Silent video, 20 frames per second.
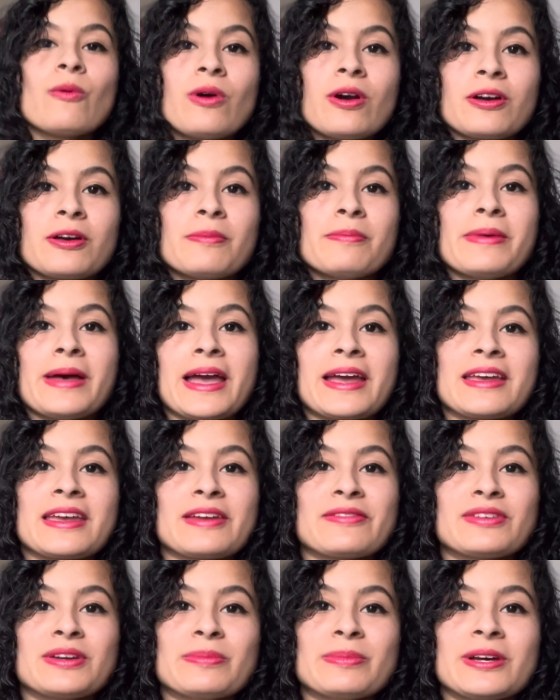Welcome back,
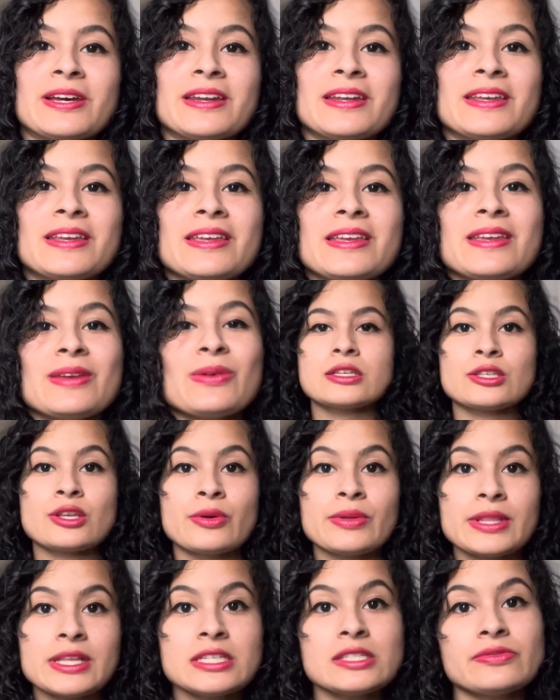everybody. So
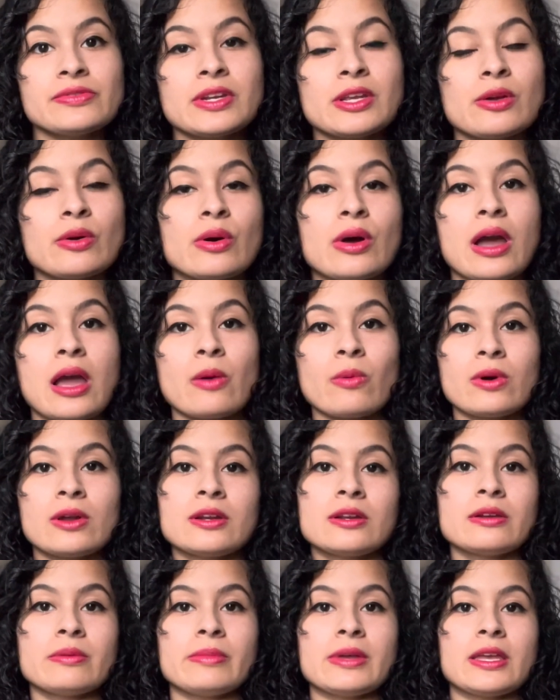in this video, I
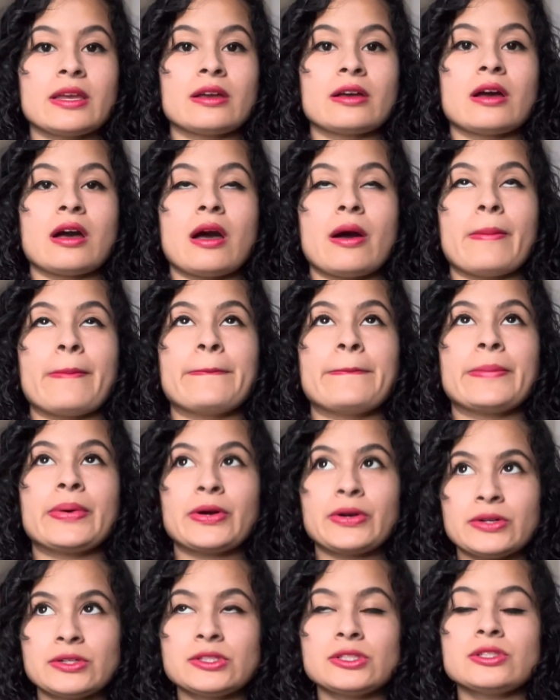wanted to make a
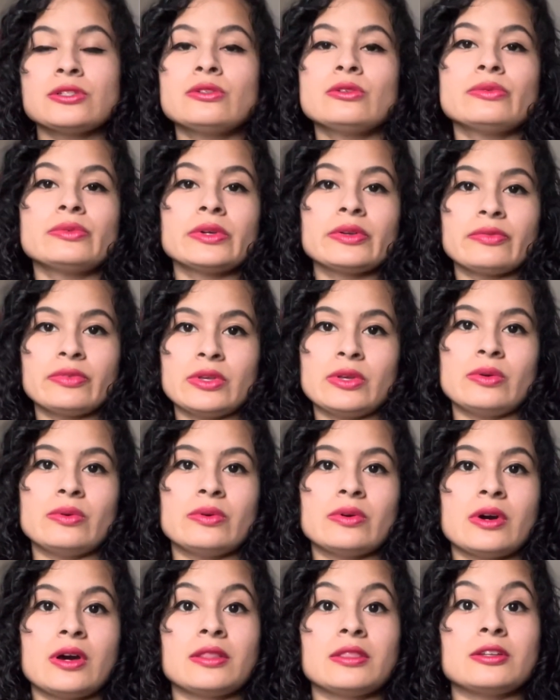personal
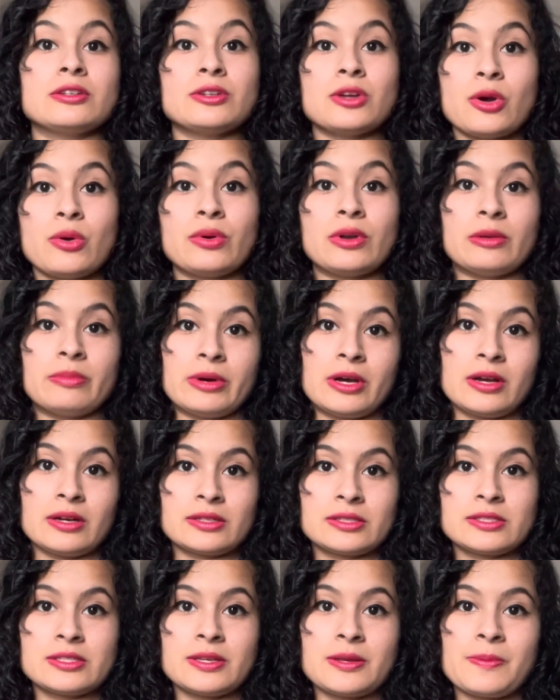review on the
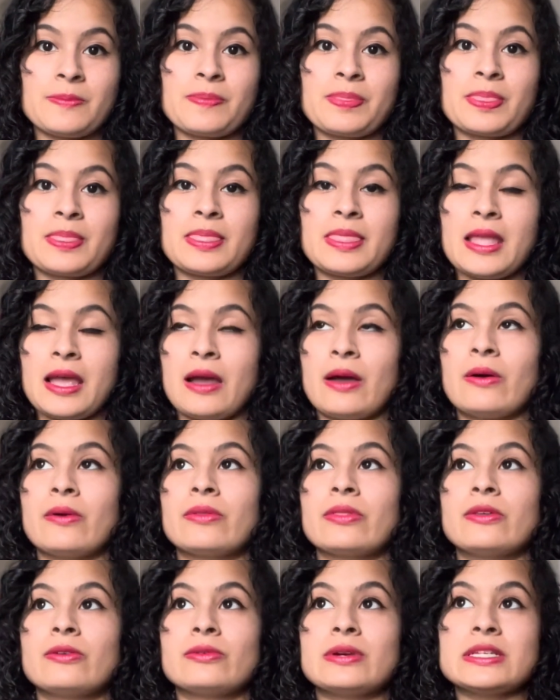Toniebox. Now,
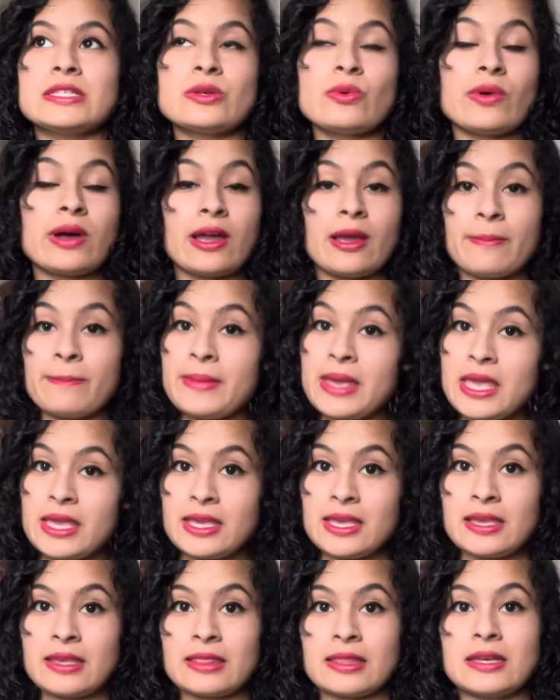the reason why I'm
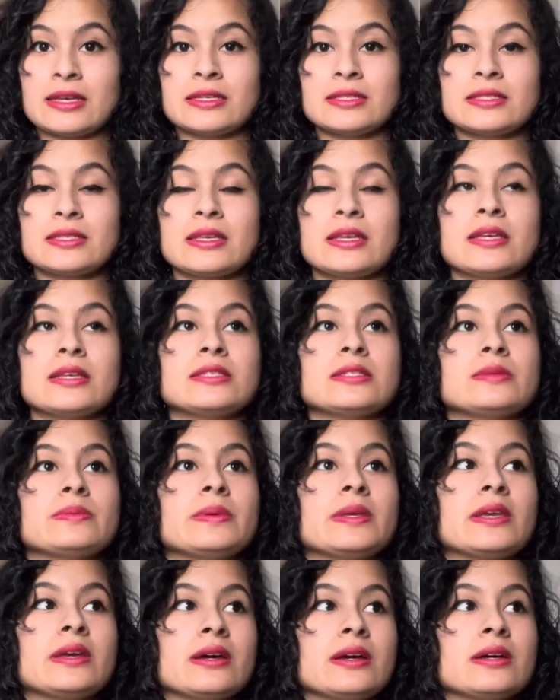making this is
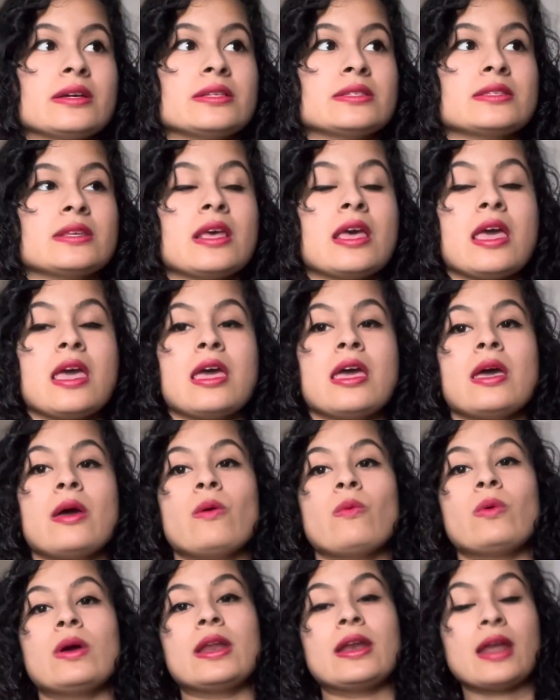because
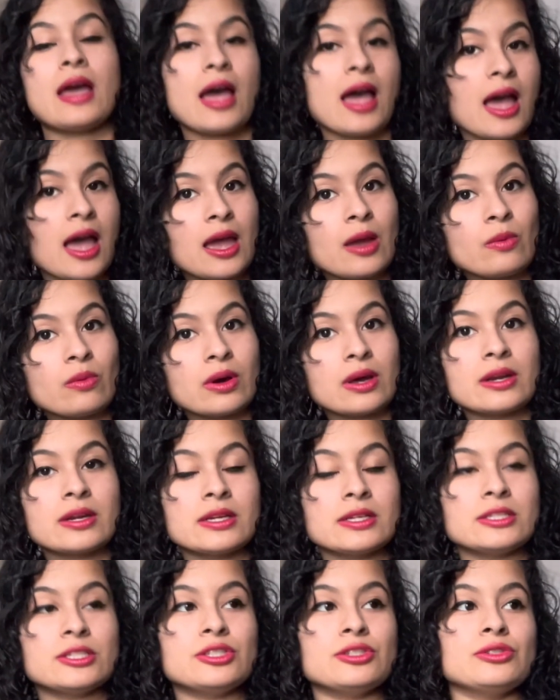when I
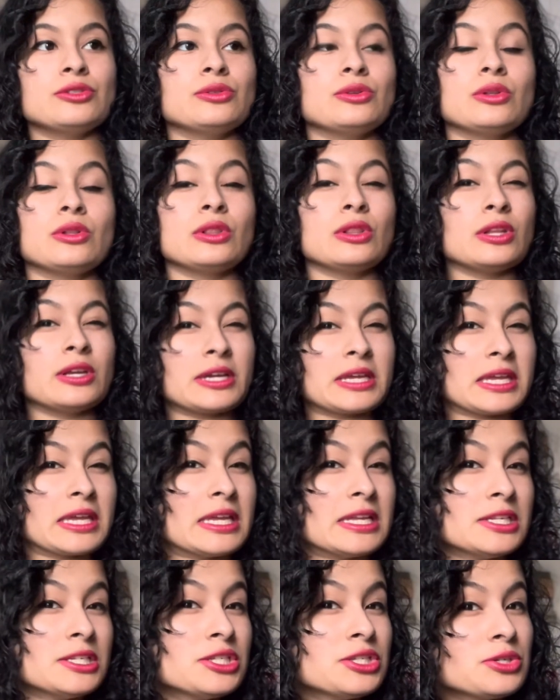wanted to look
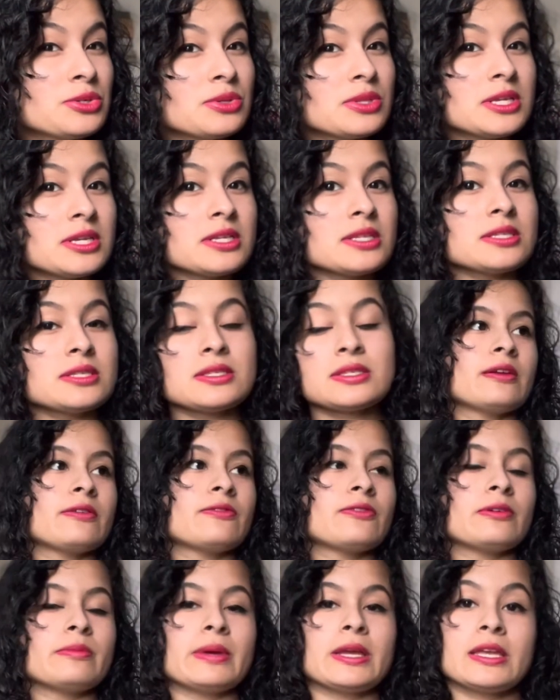into this
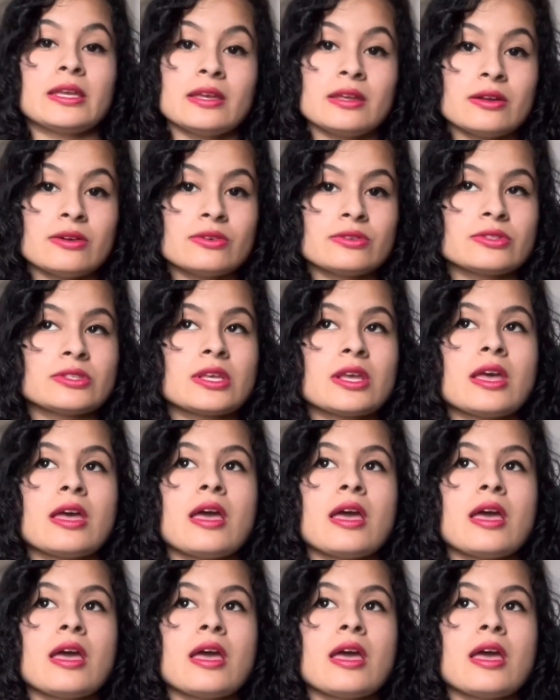for my kiddos,